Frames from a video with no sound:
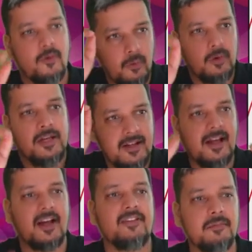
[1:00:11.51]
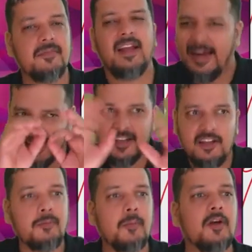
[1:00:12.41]
Only then RCM. Any other
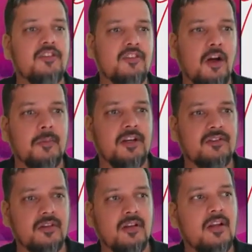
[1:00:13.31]
permutation combination.